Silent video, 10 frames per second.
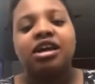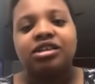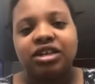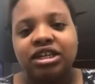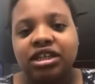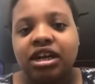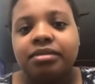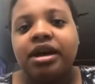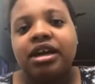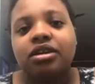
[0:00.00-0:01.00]
So, as
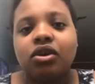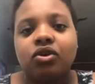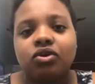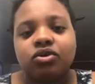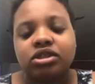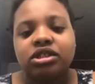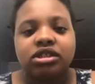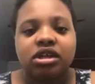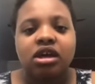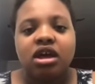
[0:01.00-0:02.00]
everybody
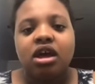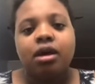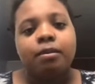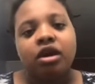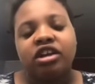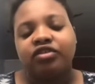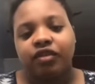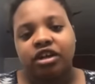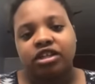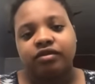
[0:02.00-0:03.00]
knows, March
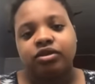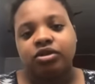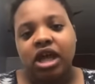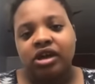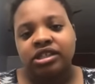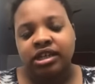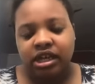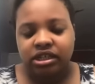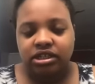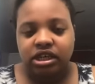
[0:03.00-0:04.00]
1st of
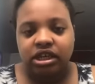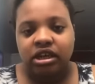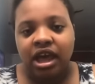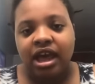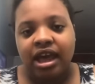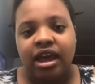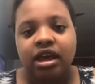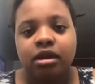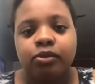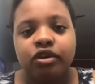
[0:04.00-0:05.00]
2018, I
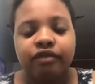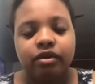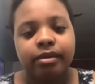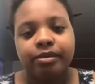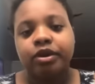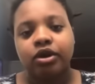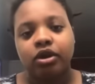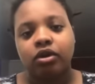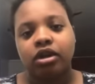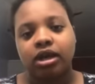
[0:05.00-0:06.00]
had a beautiful baby
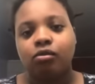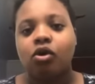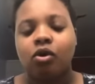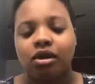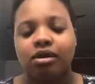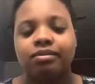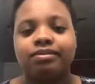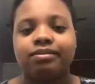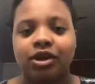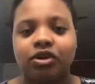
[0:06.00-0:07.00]
girl named Cora
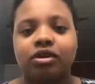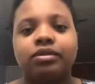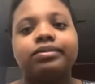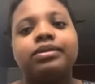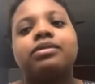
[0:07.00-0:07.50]
Miracle.